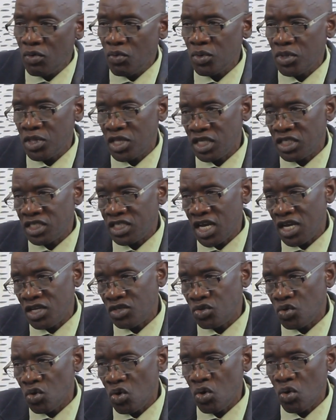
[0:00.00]
with a
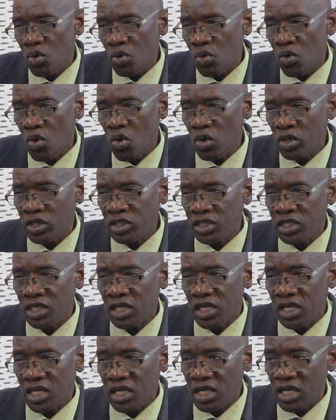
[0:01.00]
title called
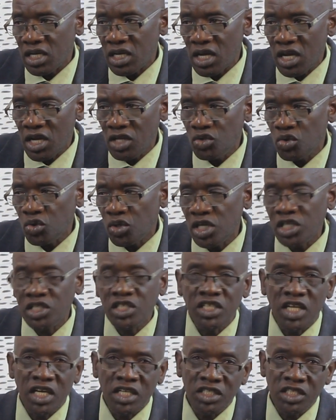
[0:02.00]

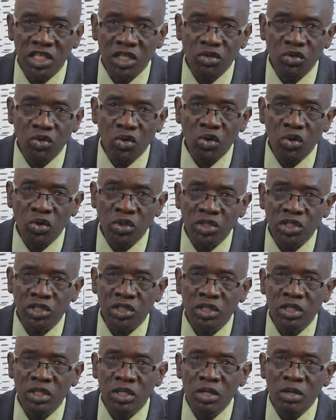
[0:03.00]
Education and Technology.